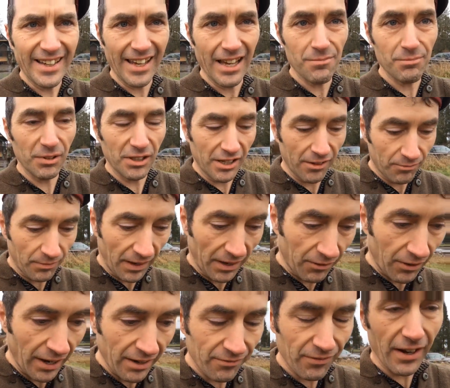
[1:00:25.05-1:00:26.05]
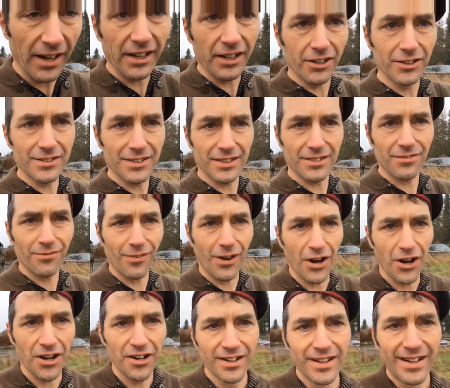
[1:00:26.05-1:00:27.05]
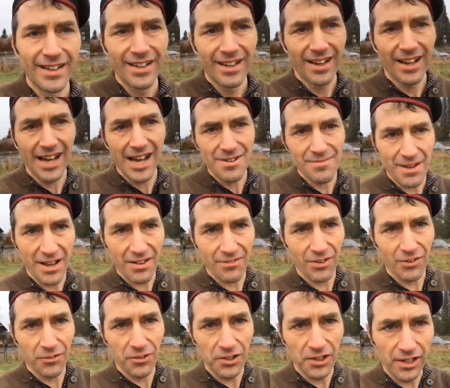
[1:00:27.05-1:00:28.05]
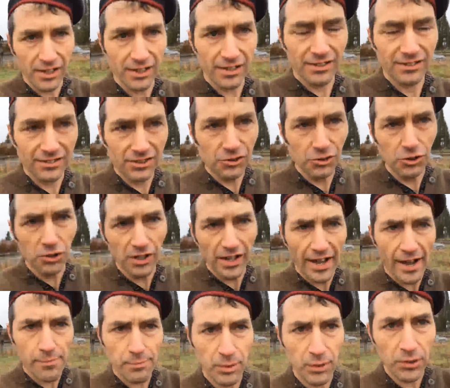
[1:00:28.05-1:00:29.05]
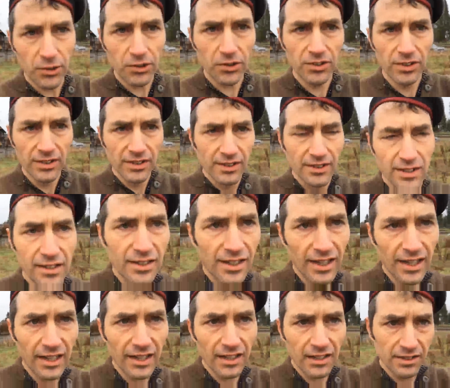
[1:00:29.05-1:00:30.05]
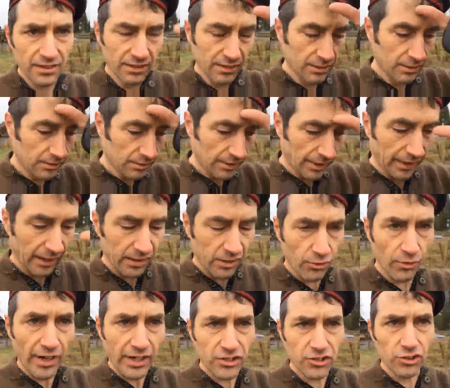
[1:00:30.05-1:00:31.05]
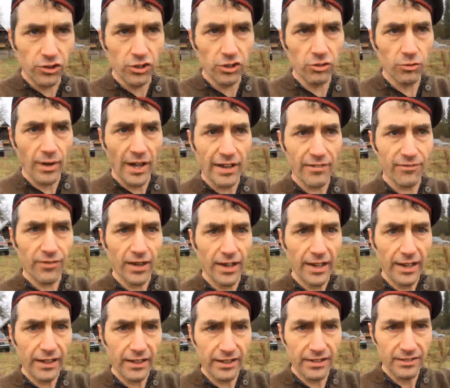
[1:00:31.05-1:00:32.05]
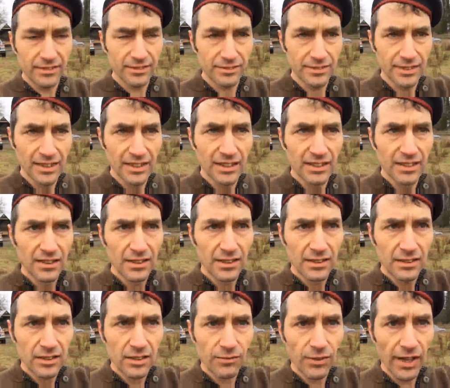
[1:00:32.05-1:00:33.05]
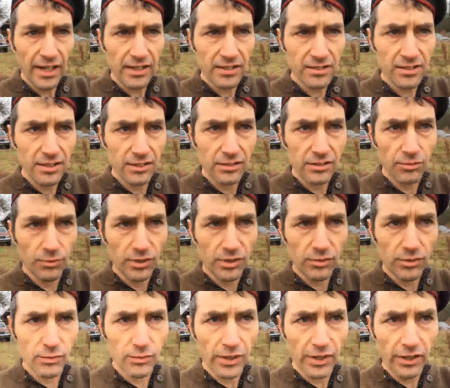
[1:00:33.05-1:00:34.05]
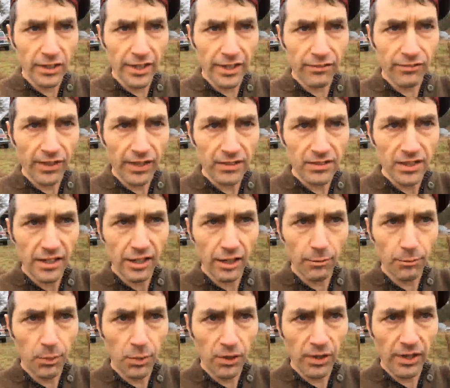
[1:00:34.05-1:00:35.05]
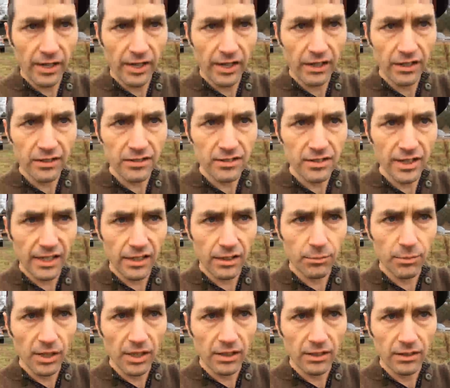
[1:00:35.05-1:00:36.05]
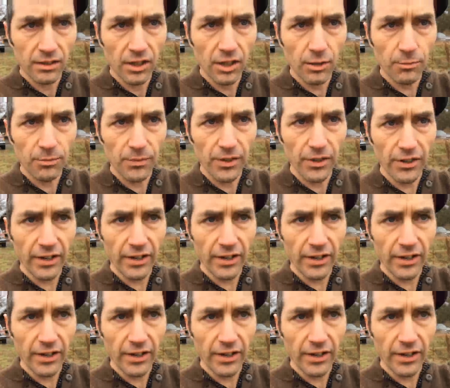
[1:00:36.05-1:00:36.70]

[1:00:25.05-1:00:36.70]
can't believe my Wi-Fi goes this far. I have a really cool Apple, like a directional Wi-Fi device. It's their like fancy airport, and it's getting me. Oh, there I